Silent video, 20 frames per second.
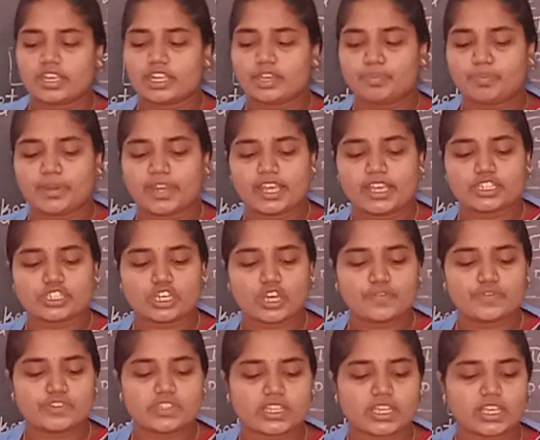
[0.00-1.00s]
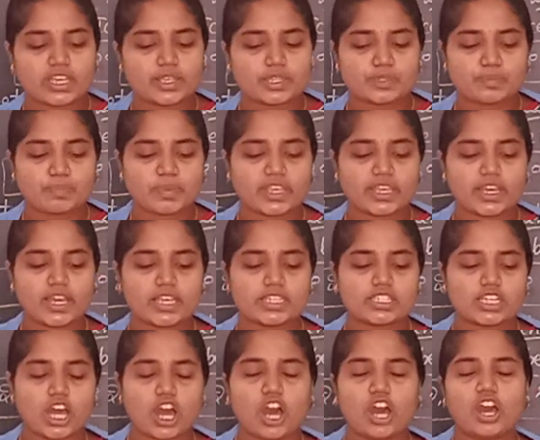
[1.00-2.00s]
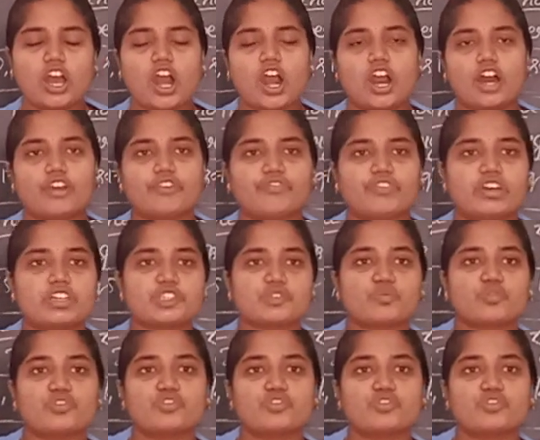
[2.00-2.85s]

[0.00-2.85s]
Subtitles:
in place of spears or orphans.